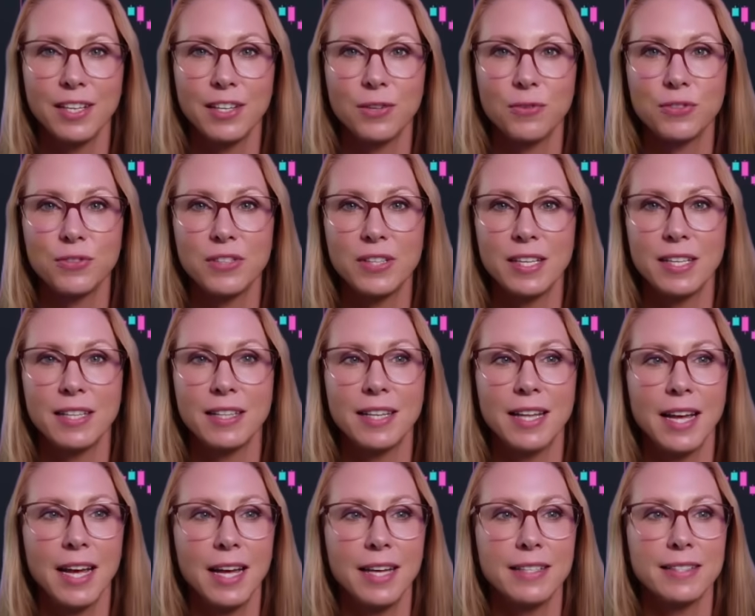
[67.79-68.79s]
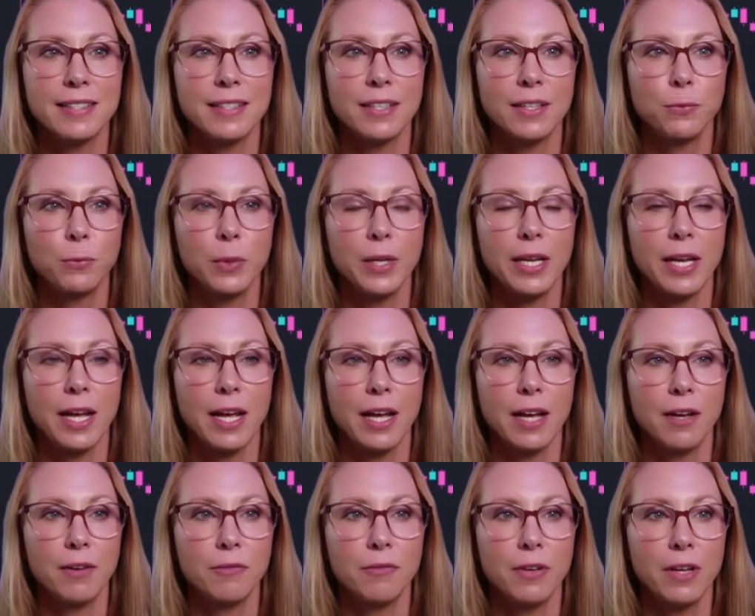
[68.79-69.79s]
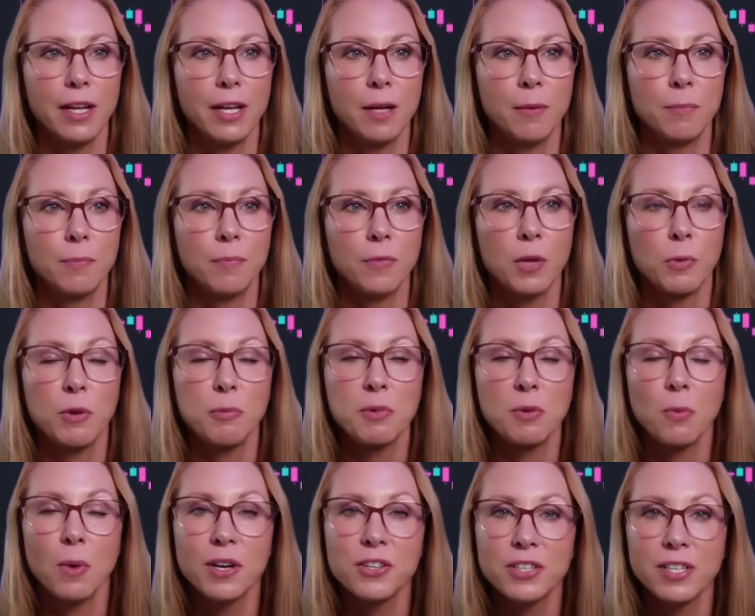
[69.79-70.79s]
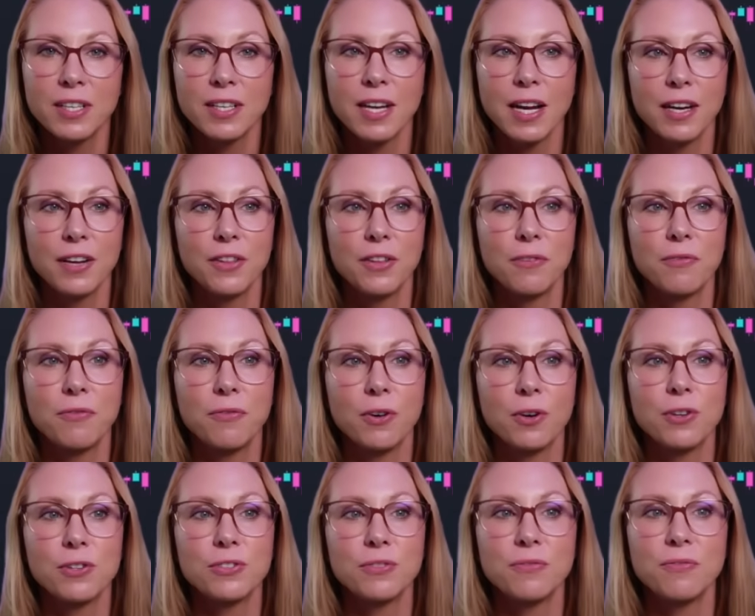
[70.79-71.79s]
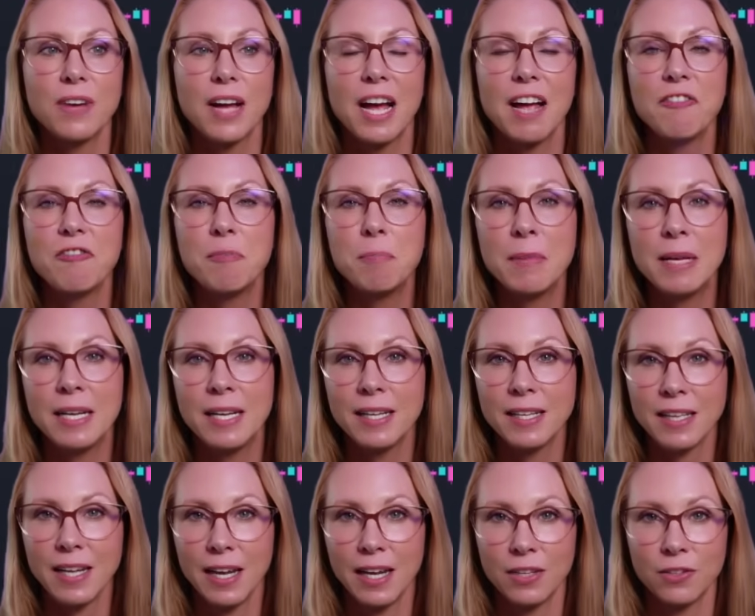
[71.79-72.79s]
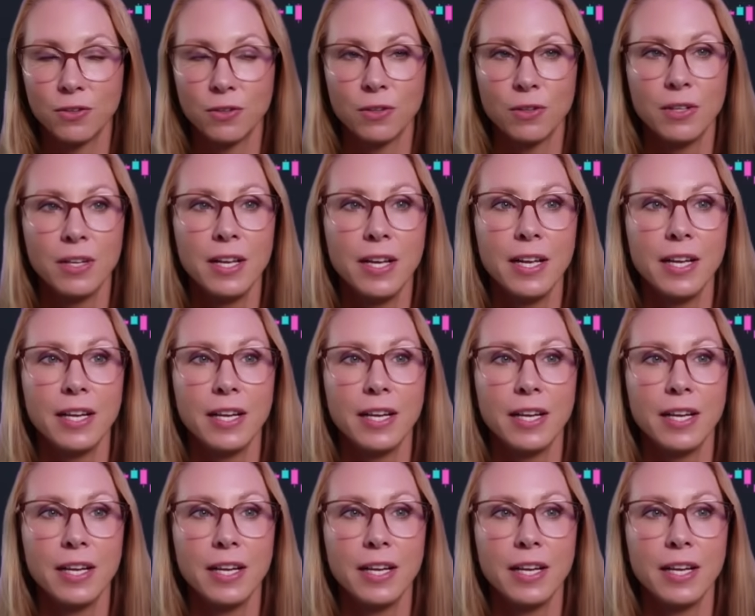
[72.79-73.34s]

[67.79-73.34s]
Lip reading: you've seen that we've been watching kind of the first 5-minute candle